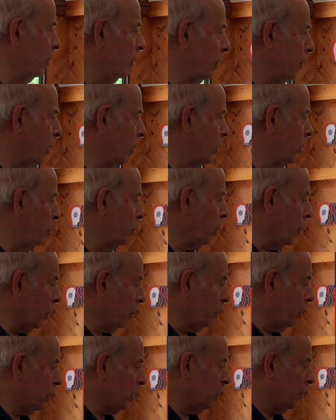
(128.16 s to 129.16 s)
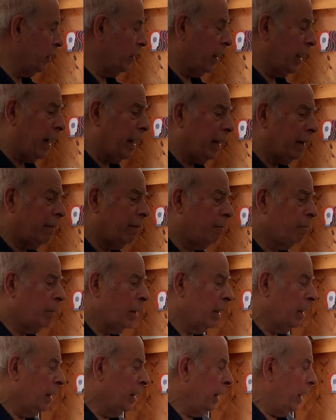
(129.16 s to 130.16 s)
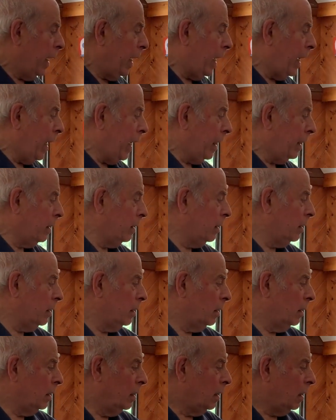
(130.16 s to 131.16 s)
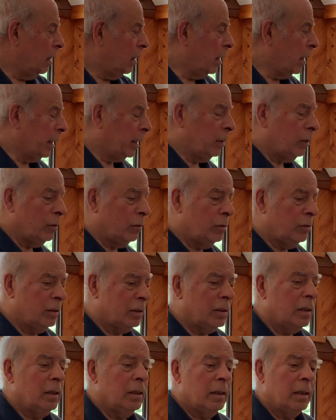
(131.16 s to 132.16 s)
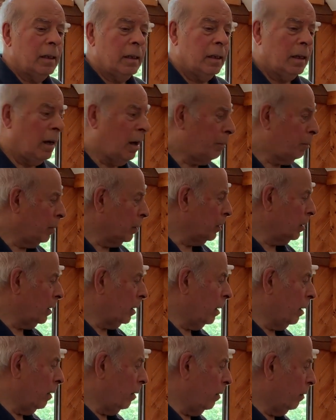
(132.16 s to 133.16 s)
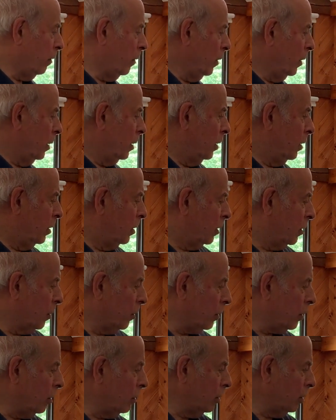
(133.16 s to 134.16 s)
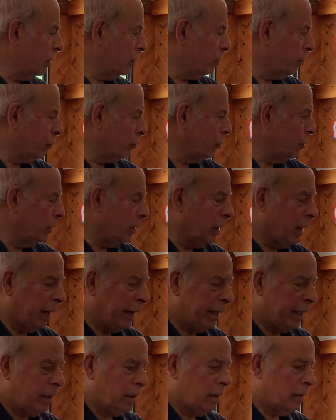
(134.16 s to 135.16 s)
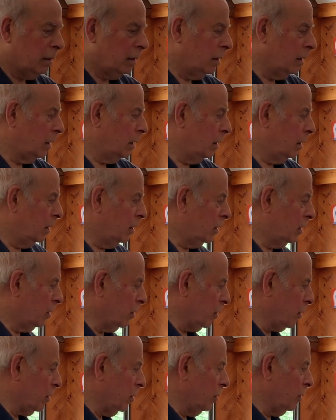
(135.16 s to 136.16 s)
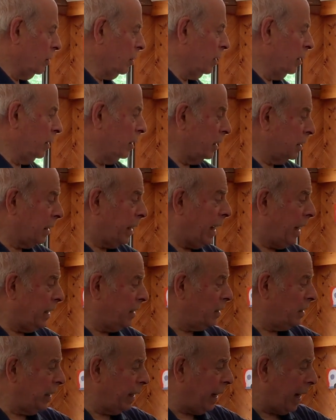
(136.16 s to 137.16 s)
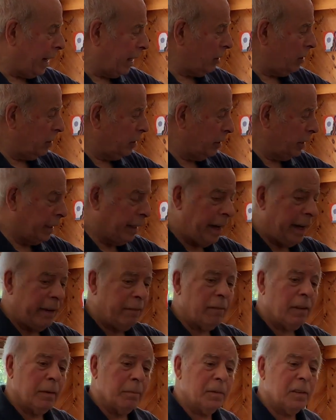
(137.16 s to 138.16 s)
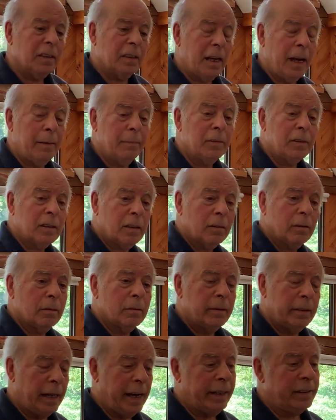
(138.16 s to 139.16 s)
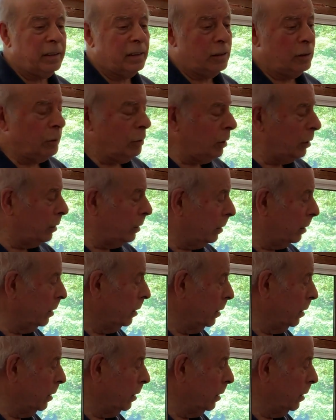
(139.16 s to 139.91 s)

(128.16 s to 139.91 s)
good purpose for that. And I used a couple of circles, fruit-like circles. In this case, I actually gave them stems. So yes, you could